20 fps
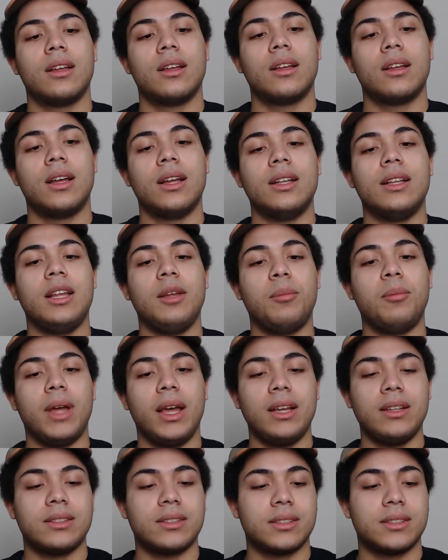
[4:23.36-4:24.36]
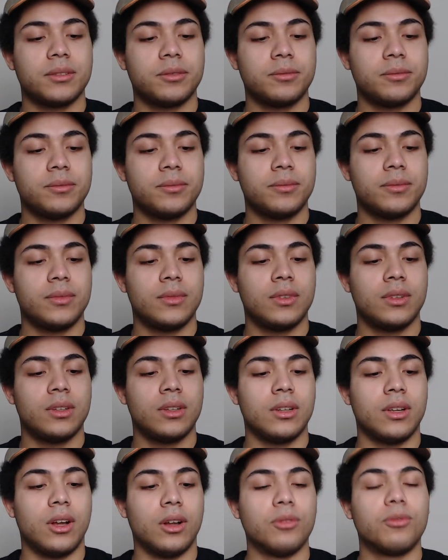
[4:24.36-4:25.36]
a debate
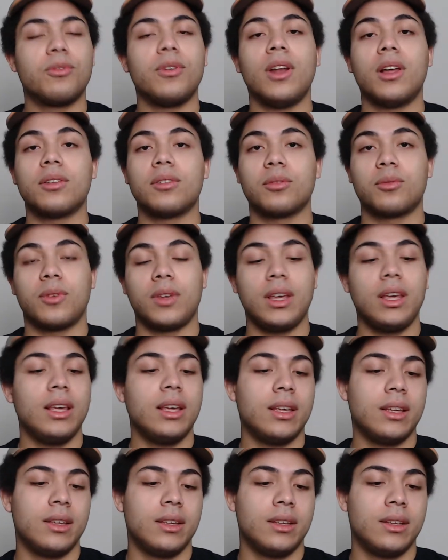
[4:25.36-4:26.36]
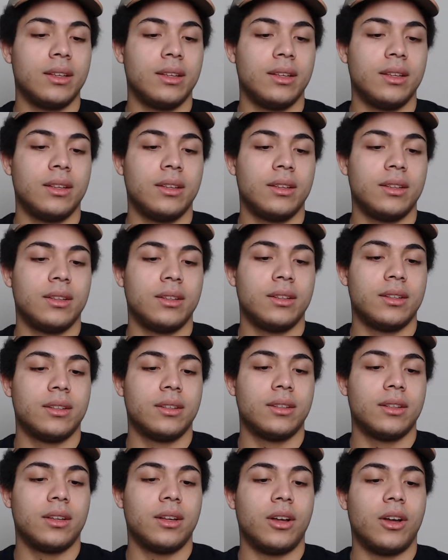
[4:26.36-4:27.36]
on philosophy,
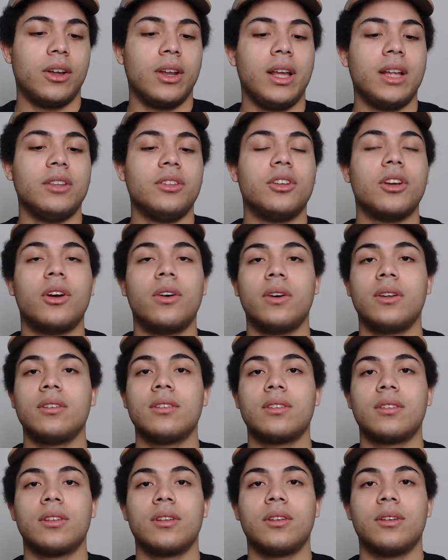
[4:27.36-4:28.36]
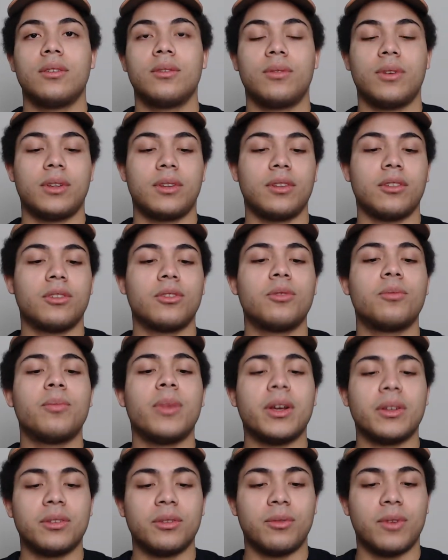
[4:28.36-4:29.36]
on endurance versus
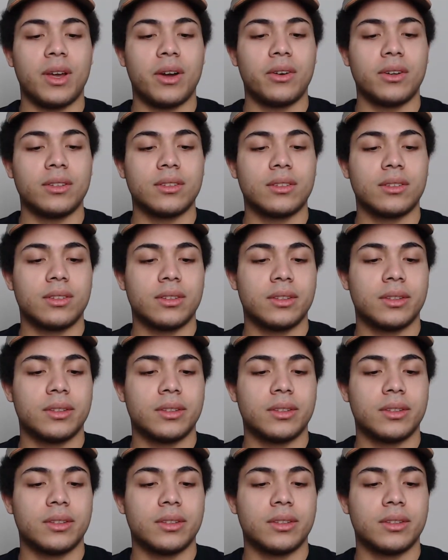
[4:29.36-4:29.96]
perseverance.